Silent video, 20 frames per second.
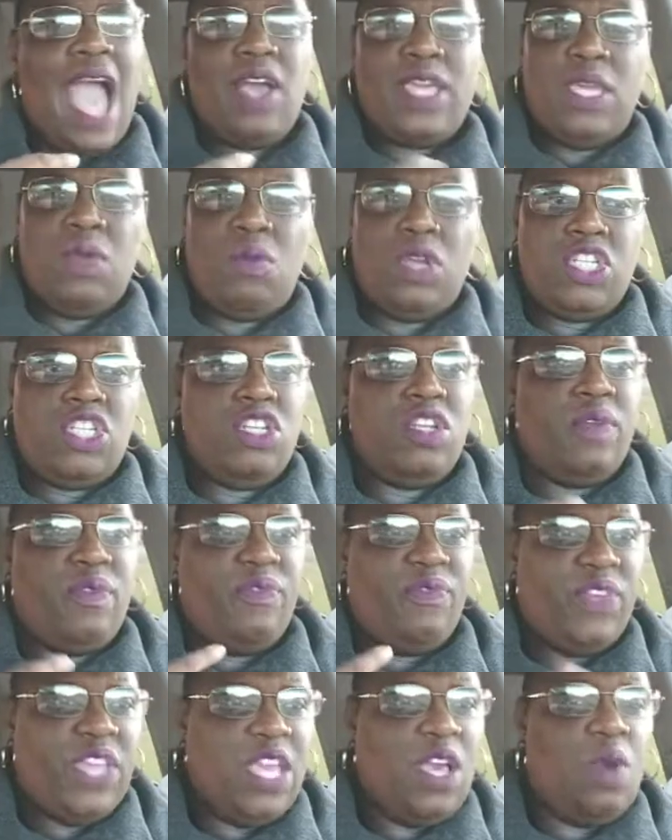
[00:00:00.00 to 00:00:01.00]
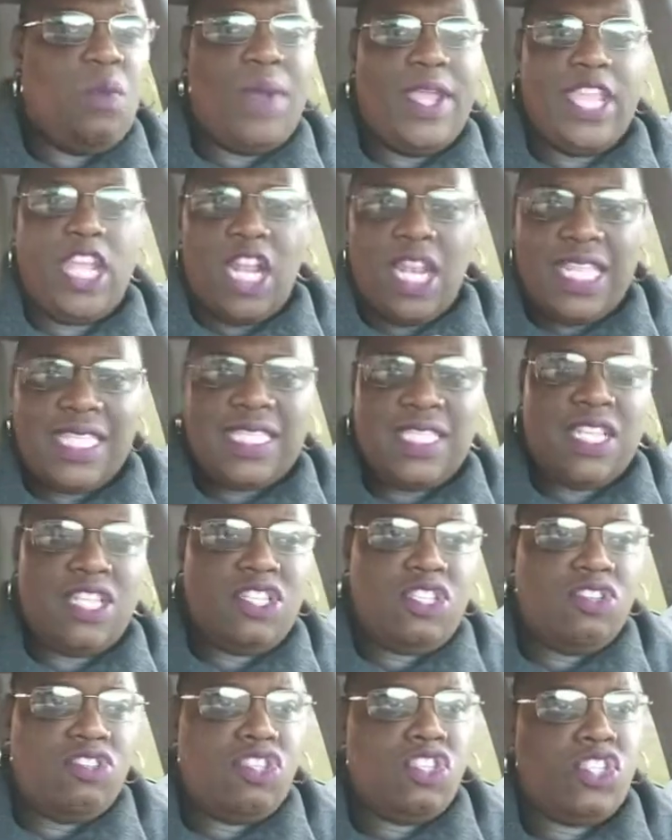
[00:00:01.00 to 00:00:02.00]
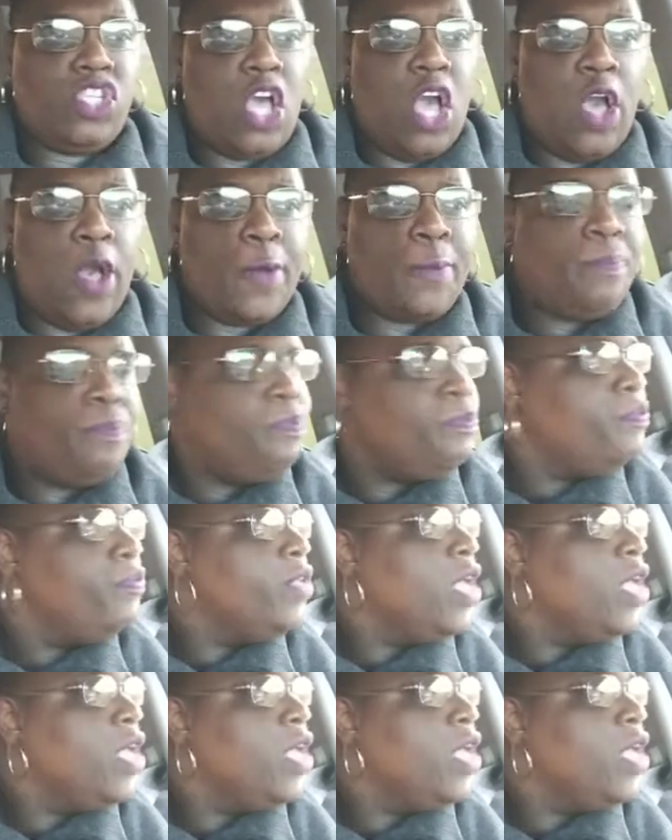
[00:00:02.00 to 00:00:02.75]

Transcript: how he wants you to feel when you're listening to the song.